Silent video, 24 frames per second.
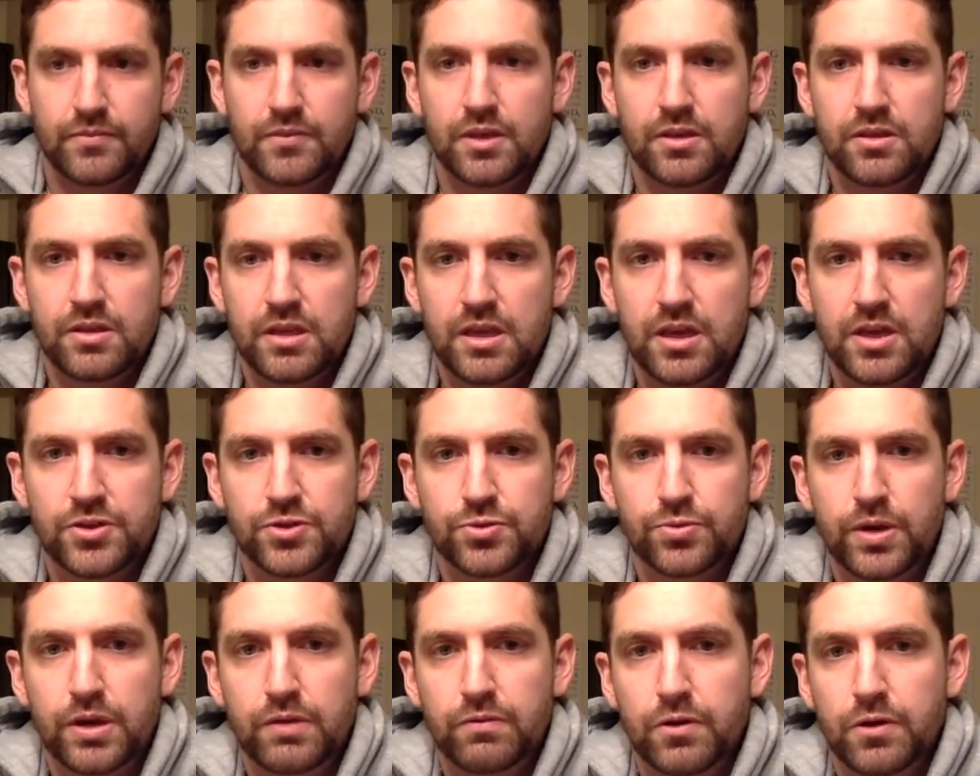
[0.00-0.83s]
The
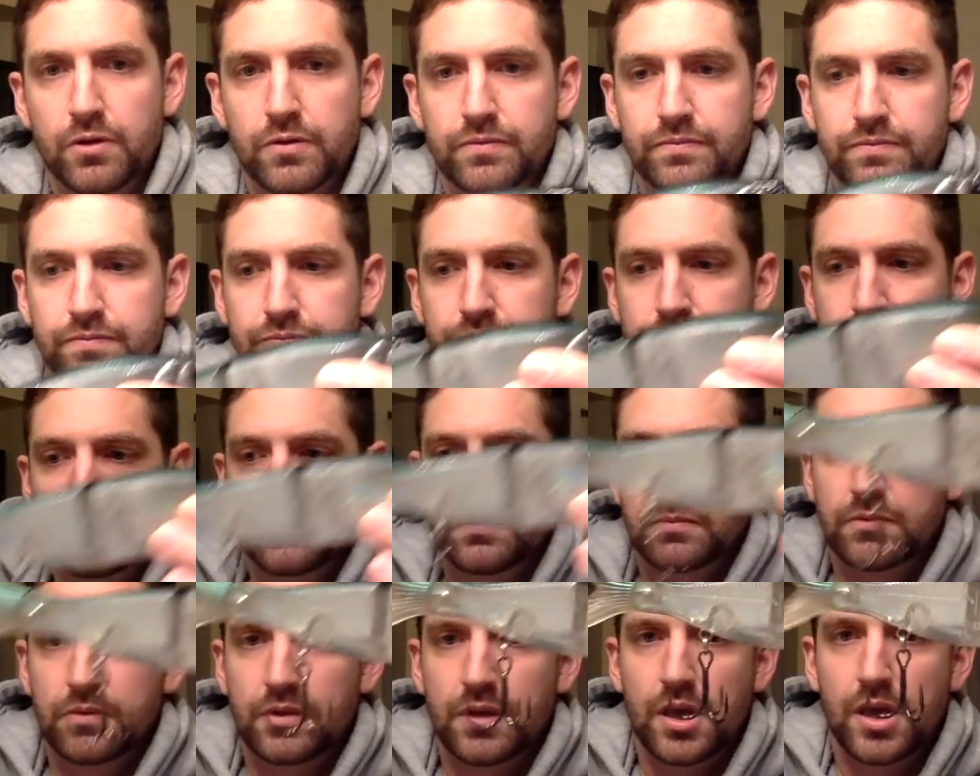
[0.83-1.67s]
S-Waver.
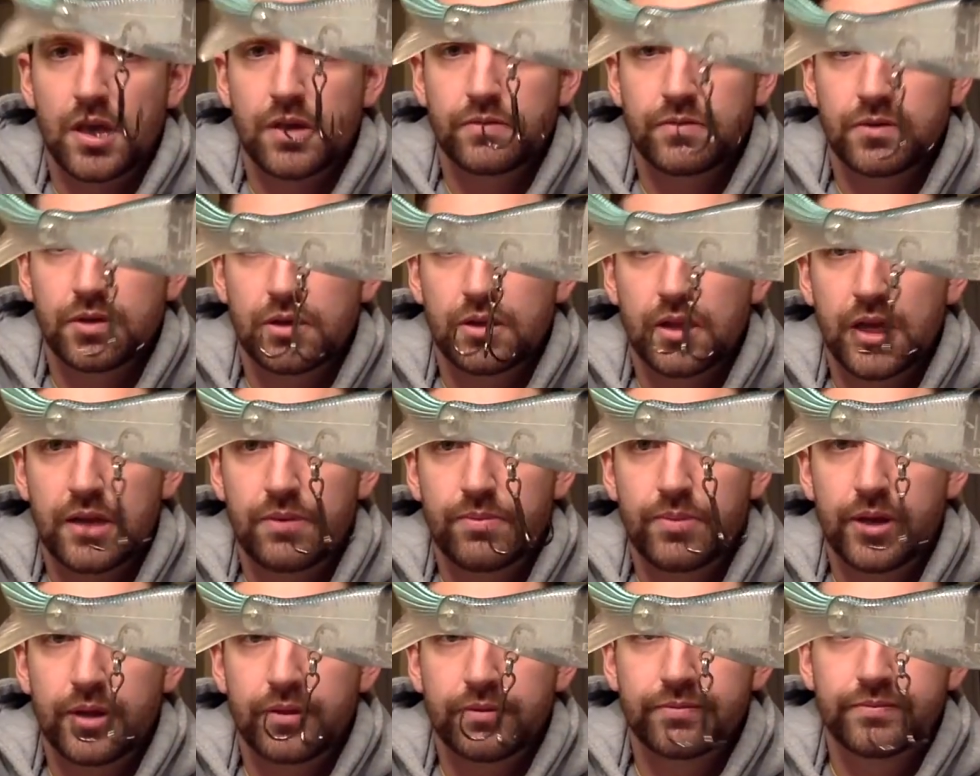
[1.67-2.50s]
Okay, it's a glide
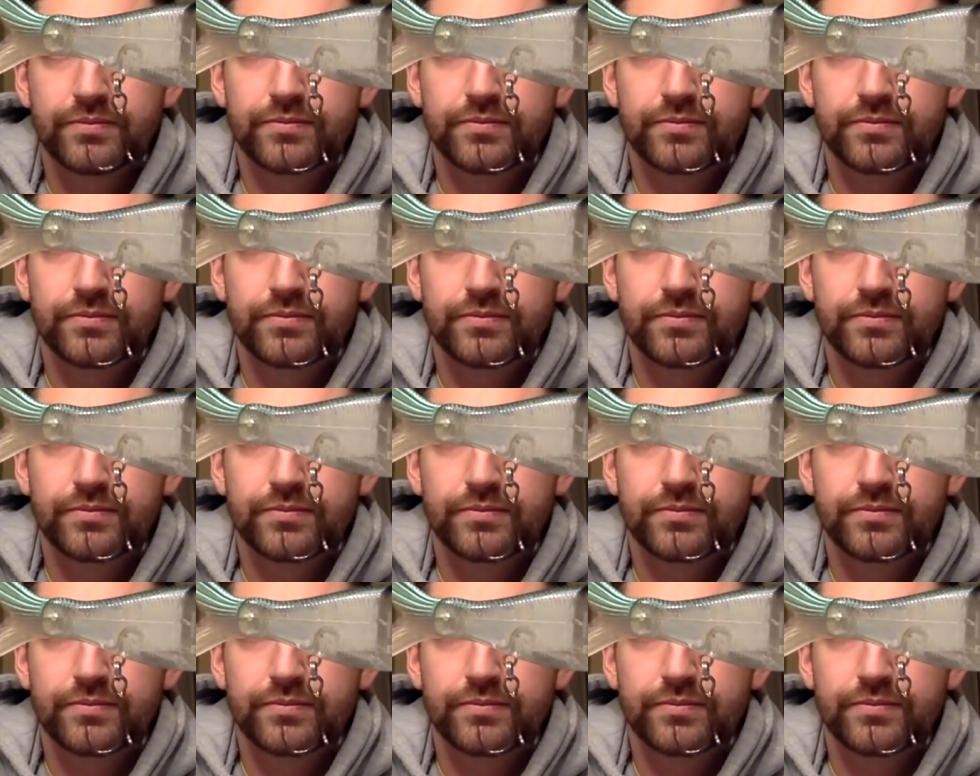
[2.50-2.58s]
bait.